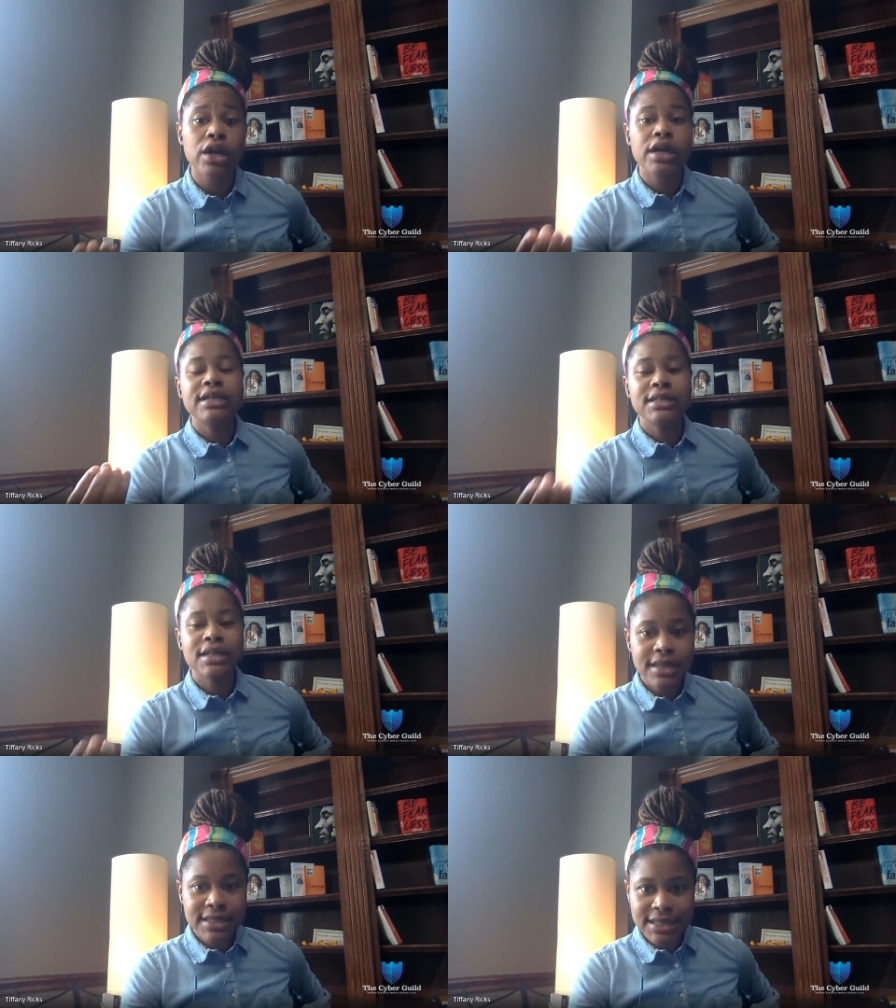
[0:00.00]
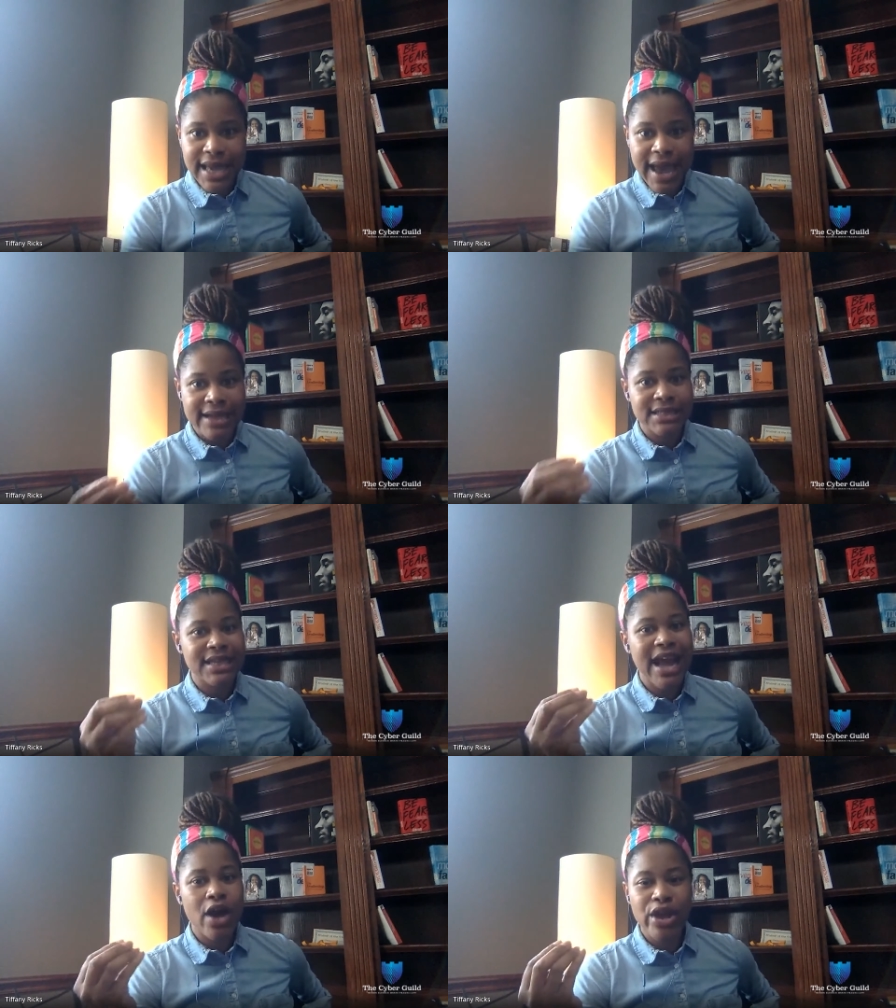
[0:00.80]
to these attacks
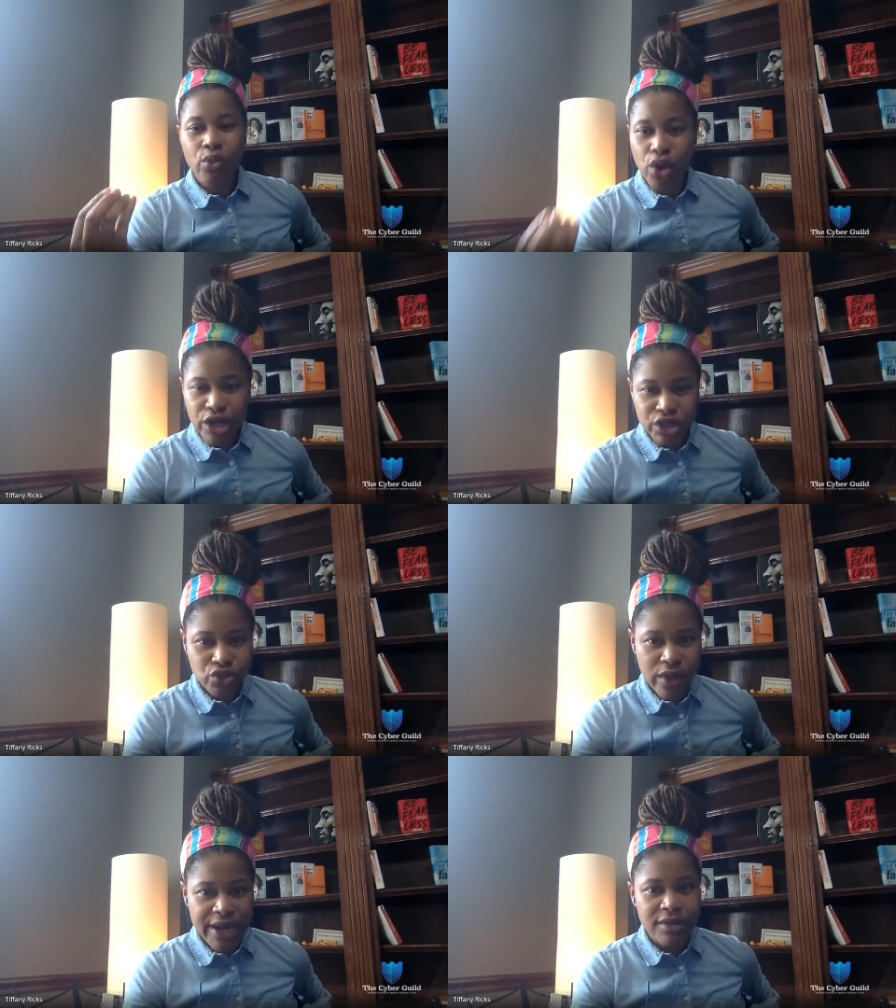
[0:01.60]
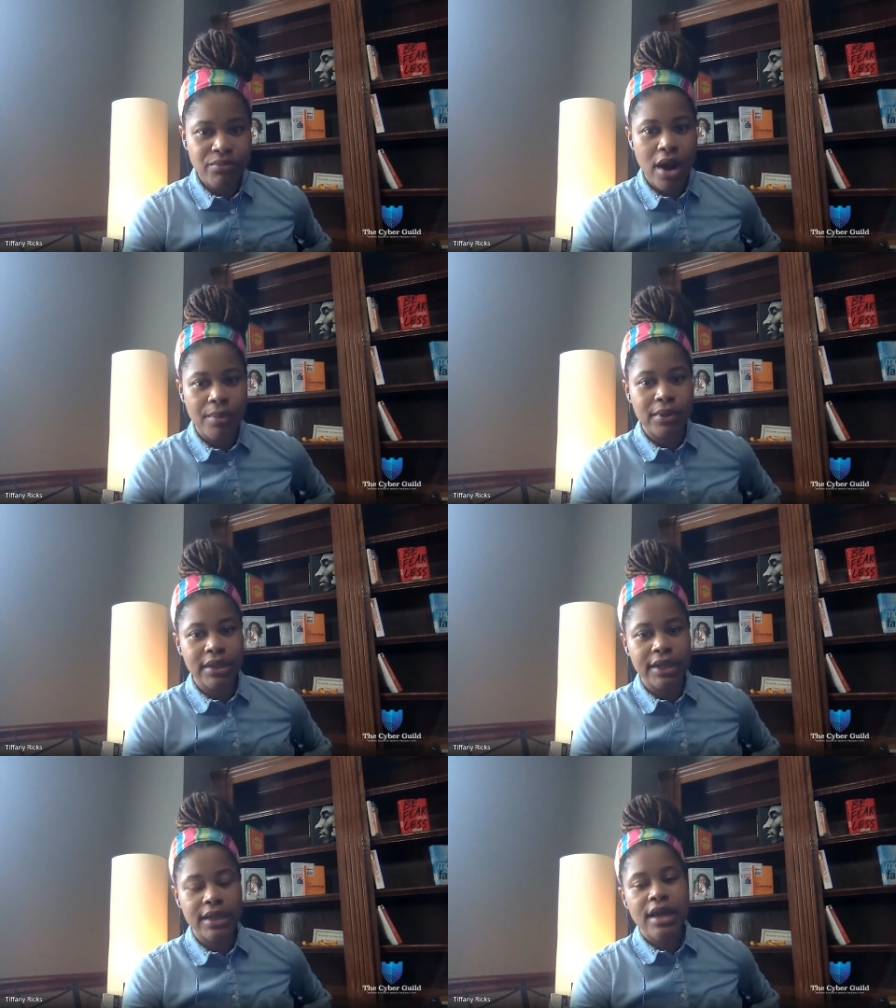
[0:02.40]
and how they weren't trained
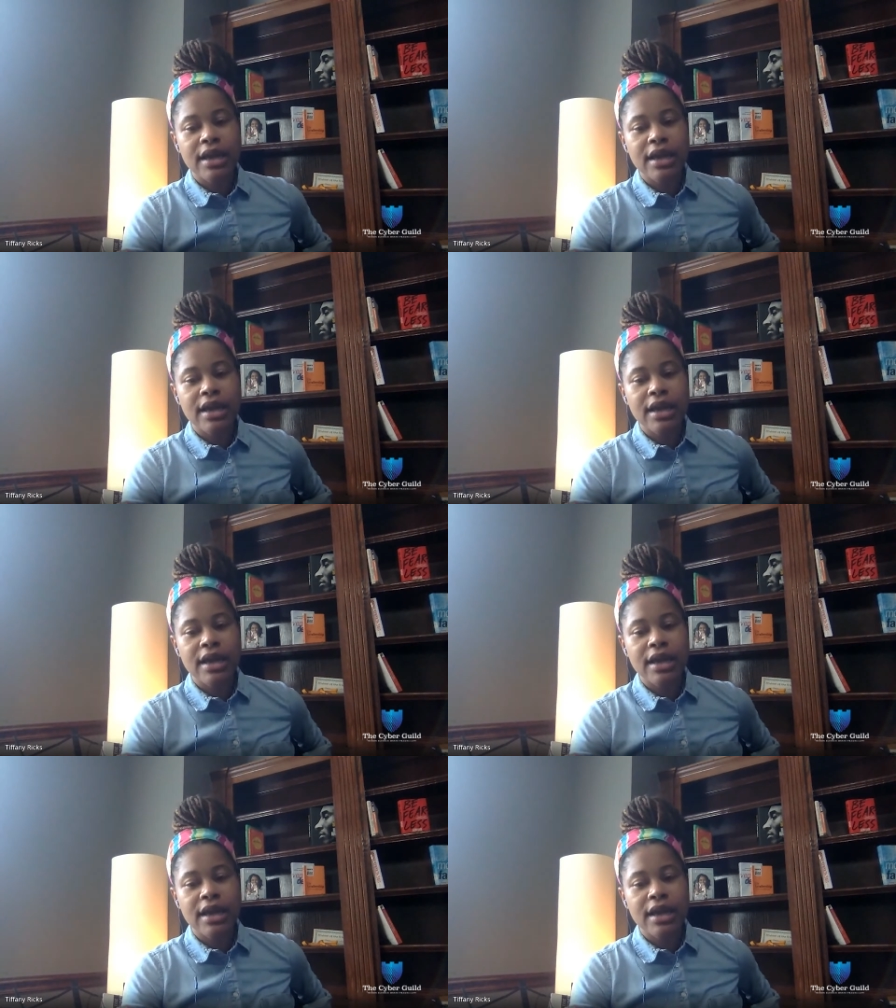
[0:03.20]
properly.